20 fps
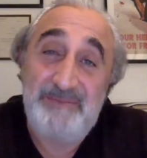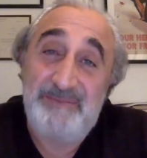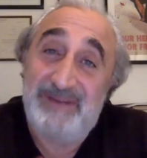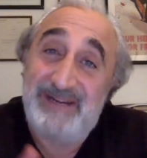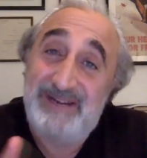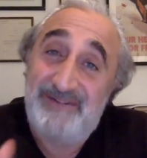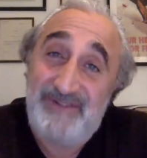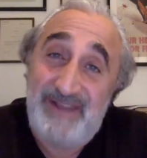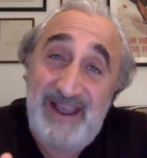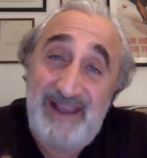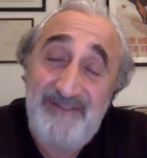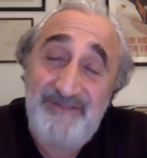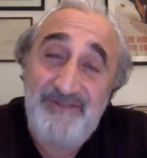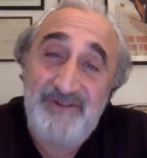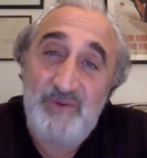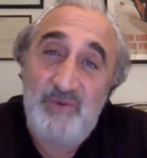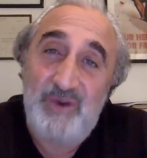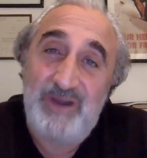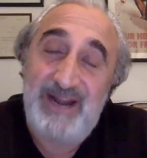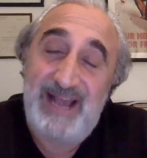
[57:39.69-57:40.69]
But if
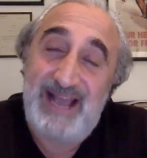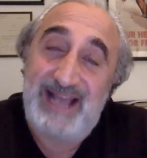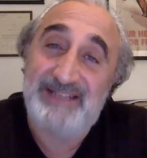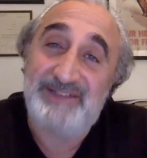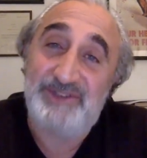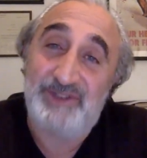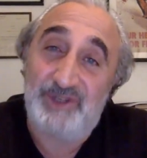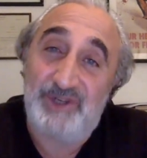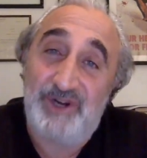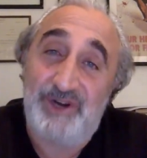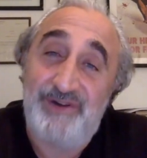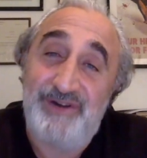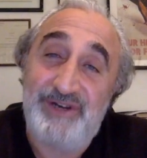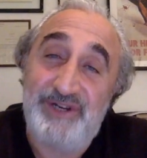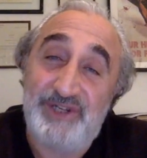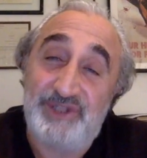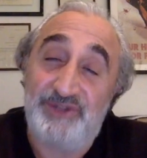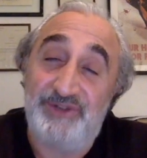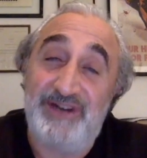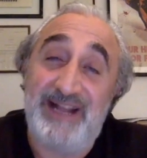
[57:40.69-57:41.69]
everyone had the
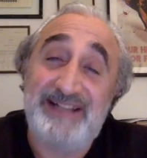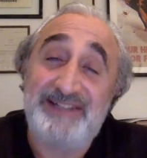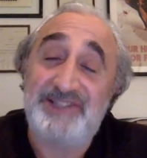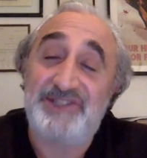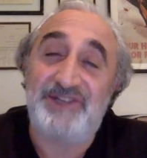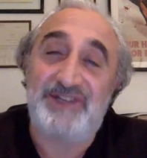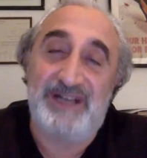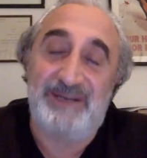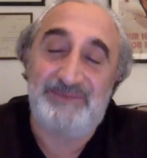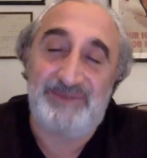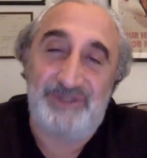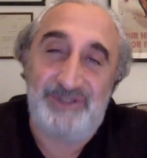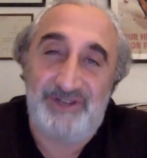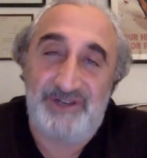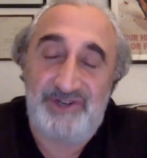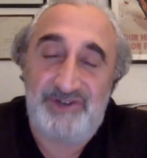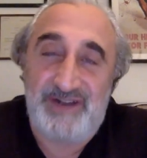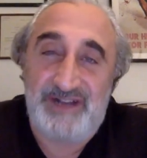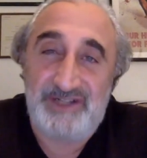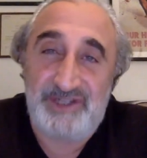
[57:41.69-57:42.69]
courage to not succumb to
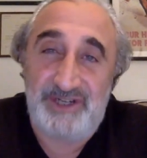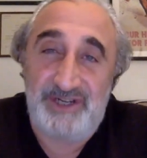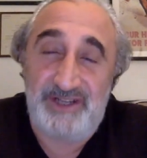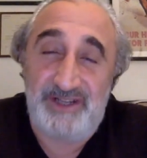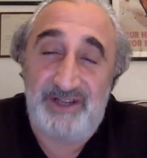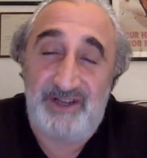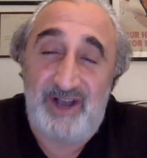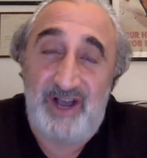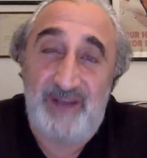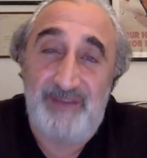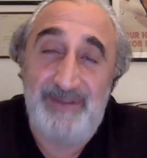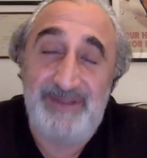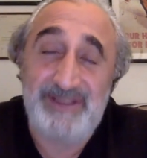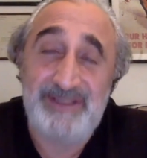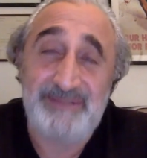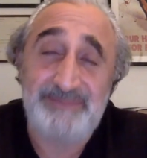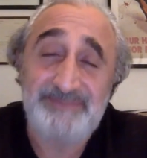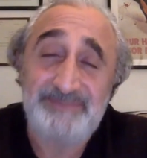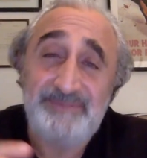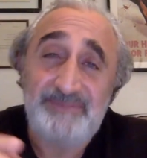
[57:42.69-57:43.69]
the tragedy of the
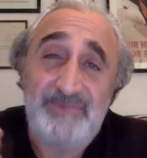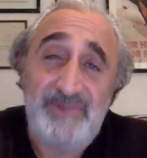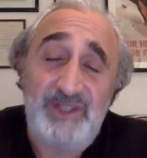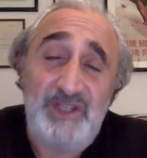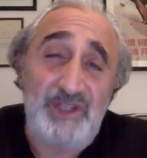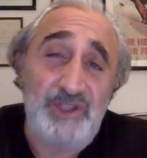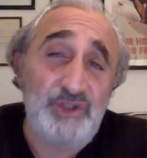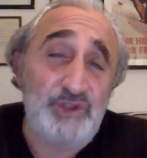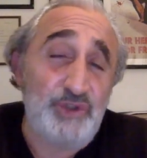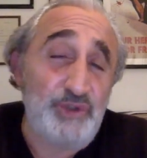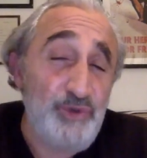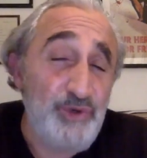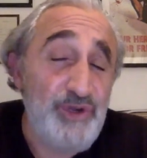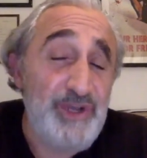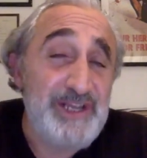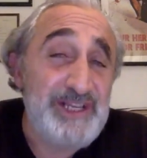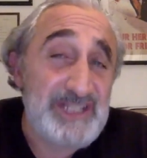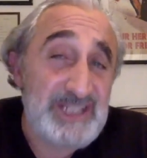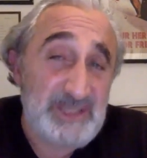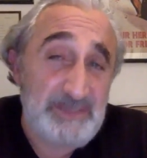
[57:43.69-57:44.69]
commons, to
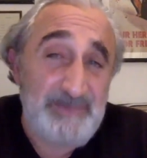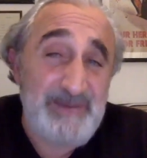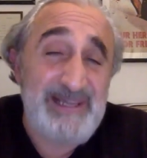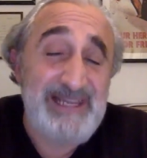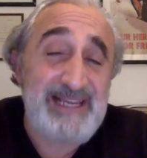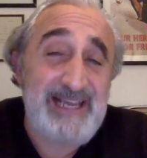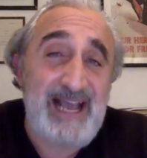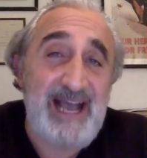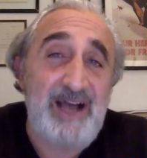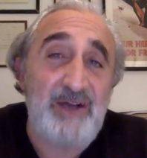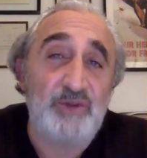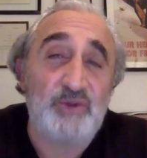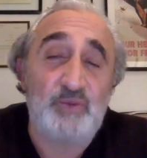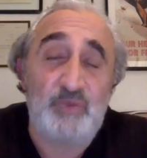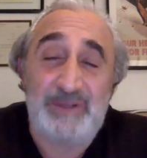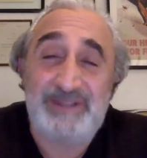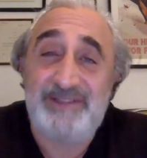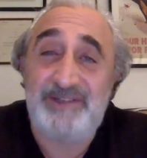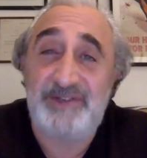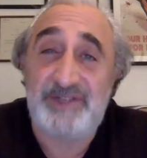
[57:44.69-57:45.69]
speak out
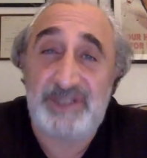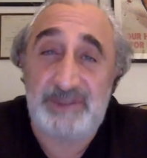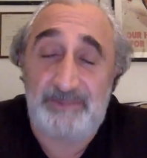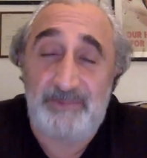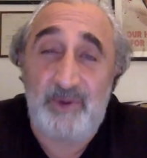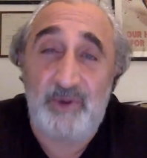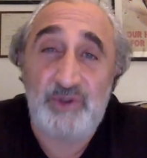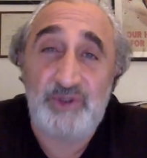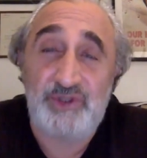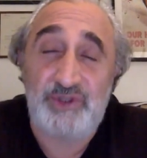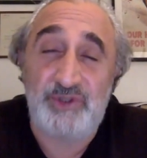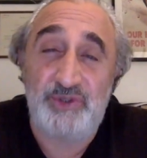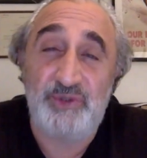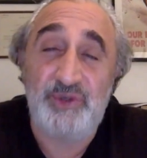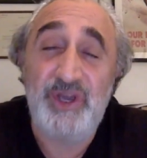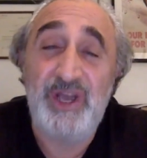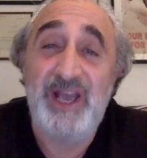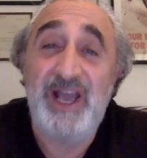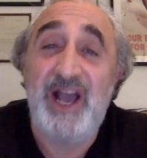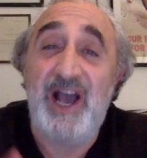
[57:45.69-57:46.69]
when they're supposed
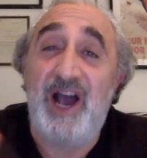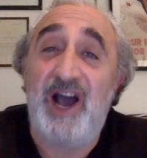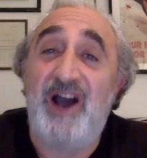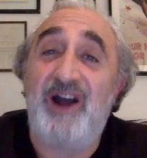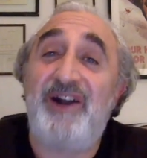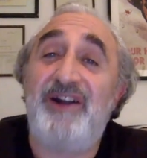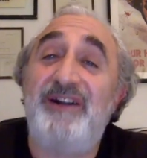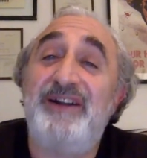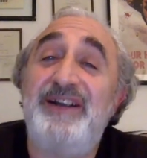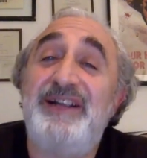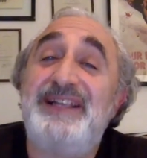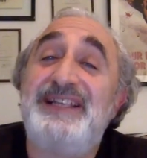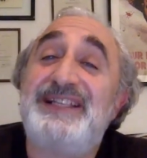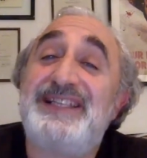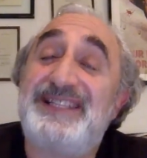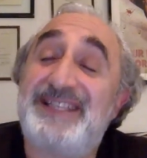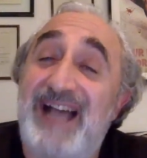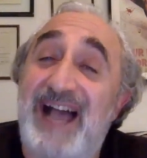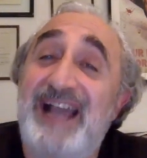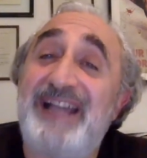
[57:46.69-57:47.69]
to, our
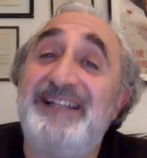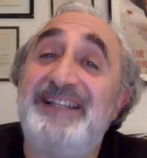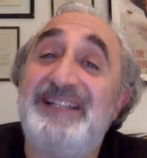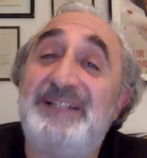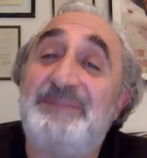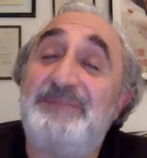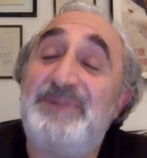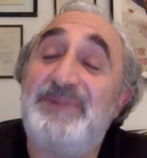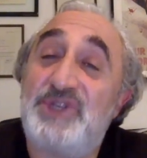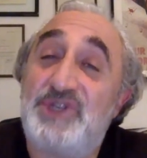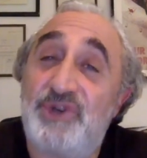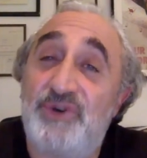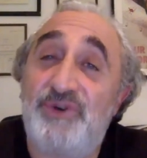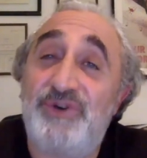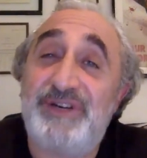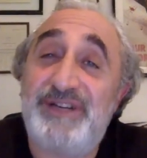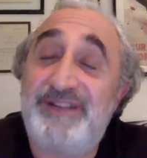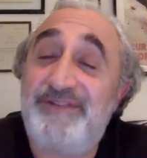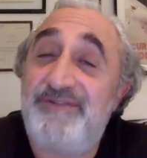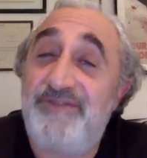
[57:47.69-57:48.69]
silent
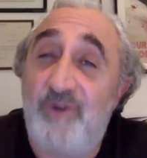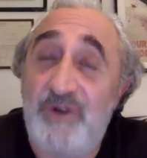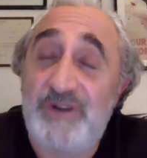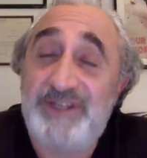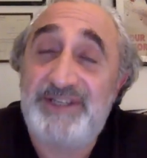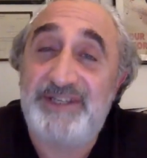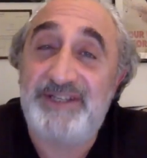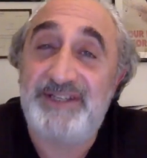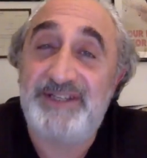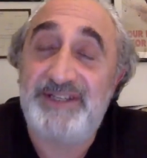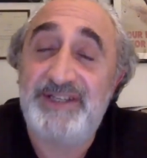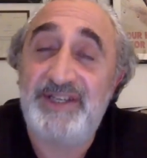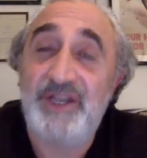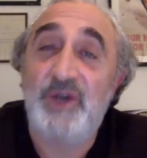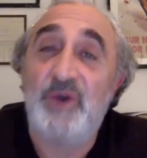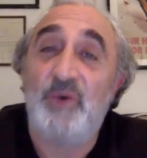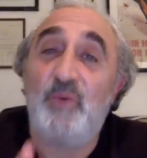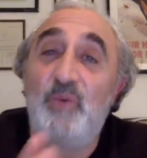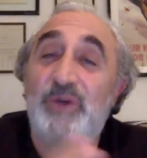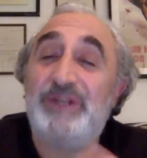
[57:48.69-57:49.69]
majority voices
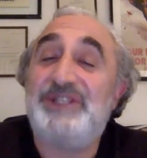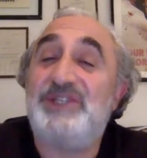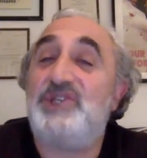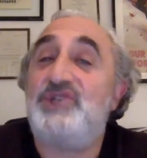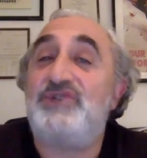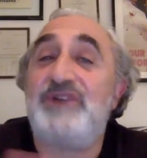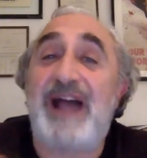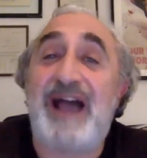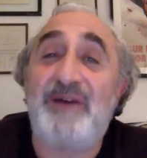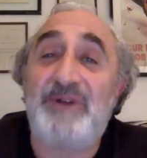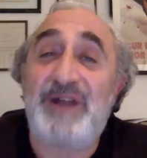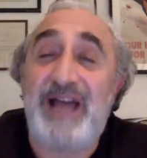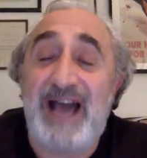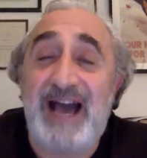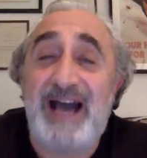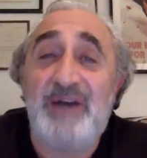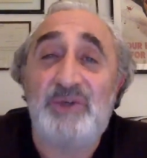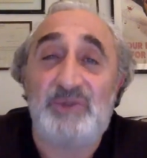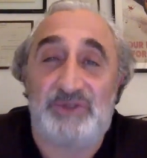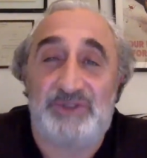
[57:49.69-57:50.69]
would drown
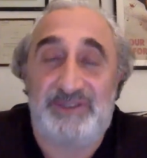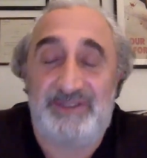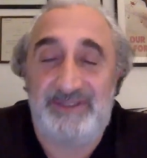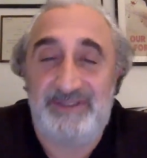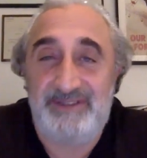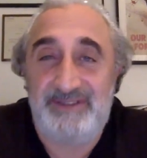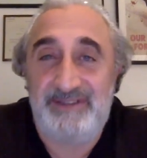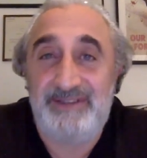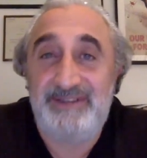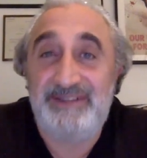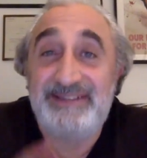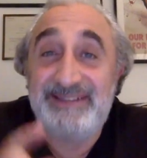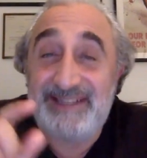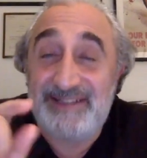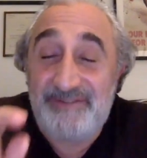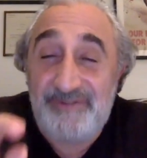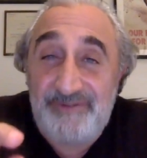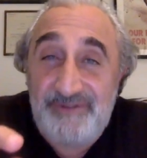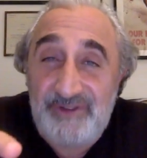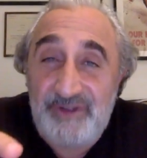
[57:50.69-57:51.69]
out
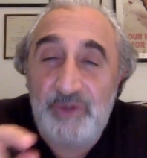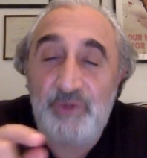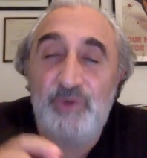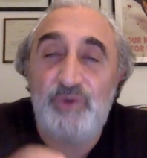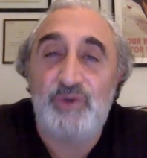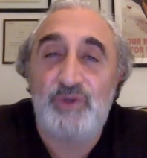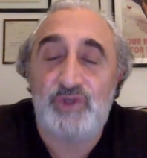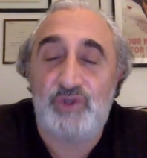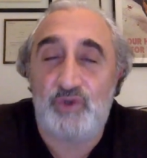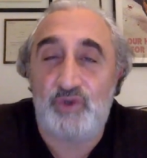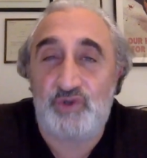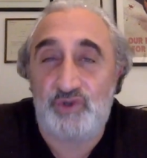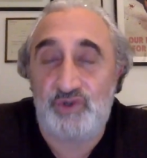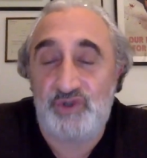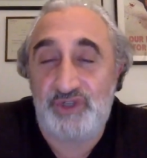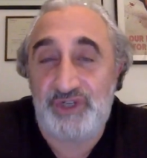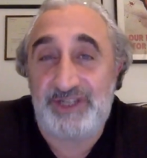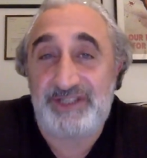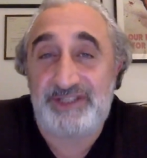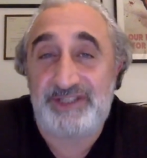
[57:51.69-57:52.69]
the few social
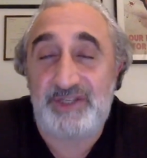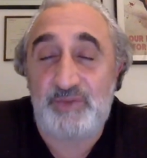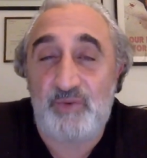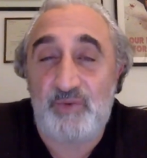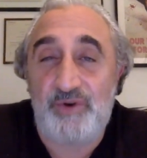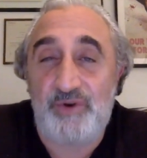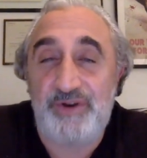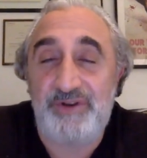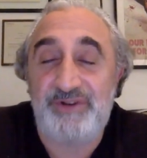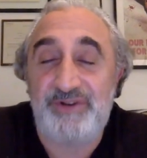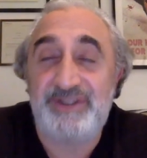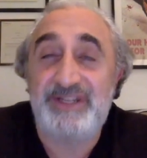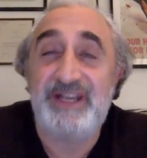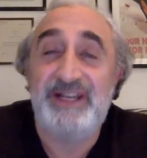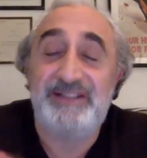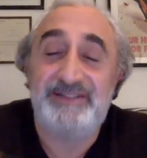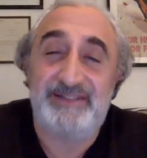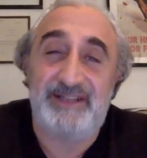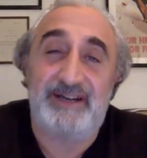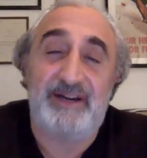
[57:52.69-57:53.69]
justice warriors
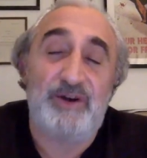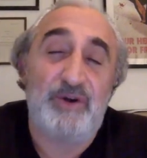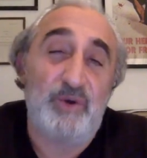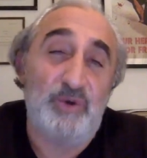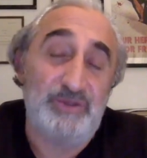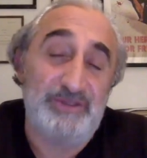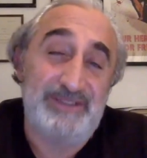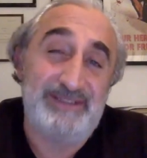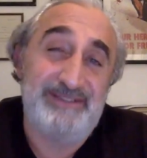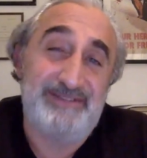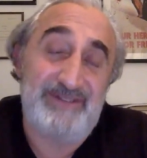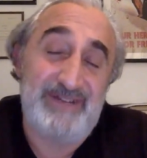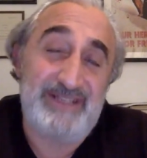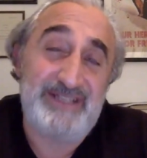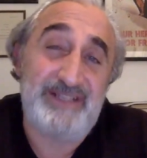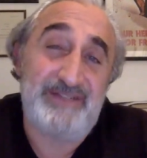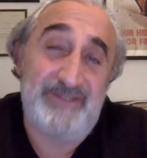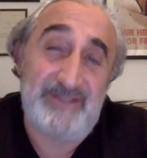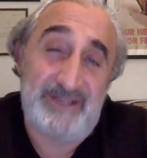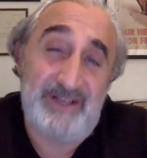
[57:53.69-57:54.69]
that are holding the
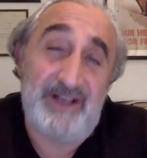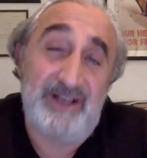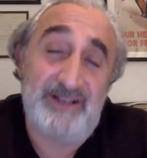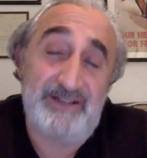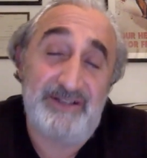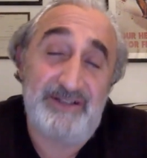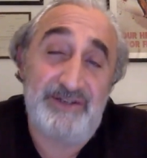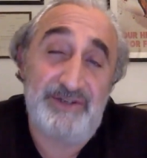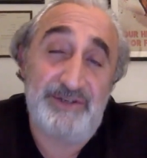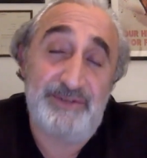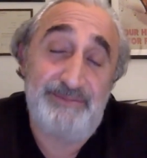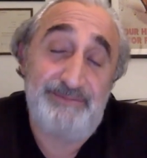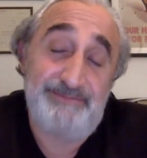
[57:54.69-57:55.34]
rest of us hostage.